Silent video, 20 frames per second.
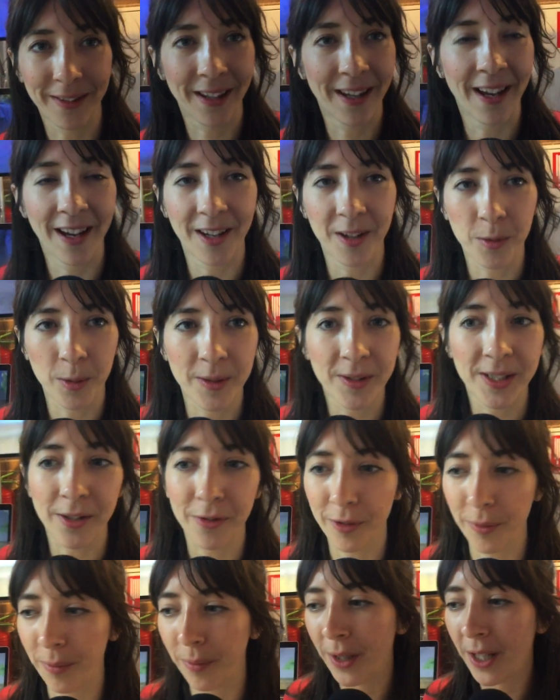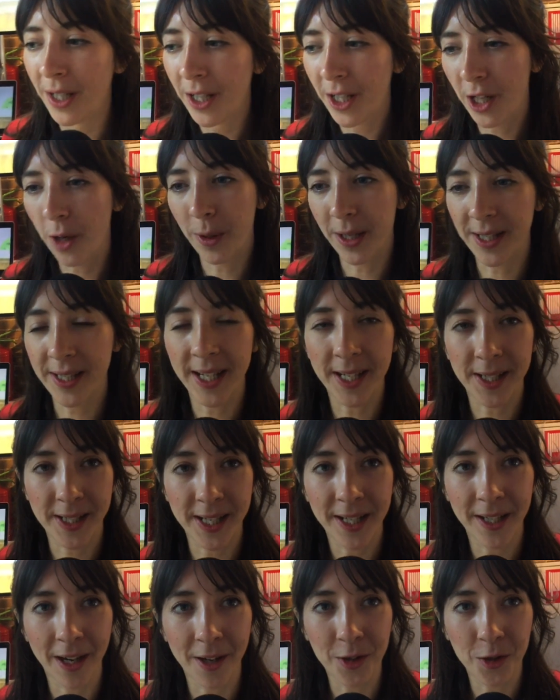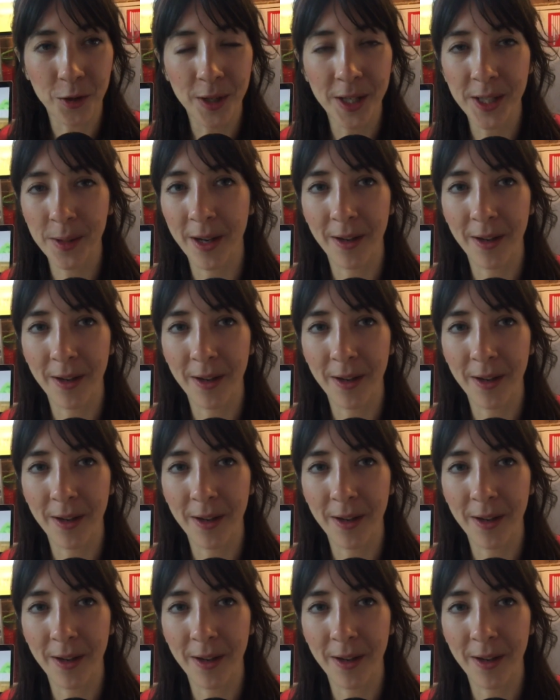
We're different, we're in 16 countries,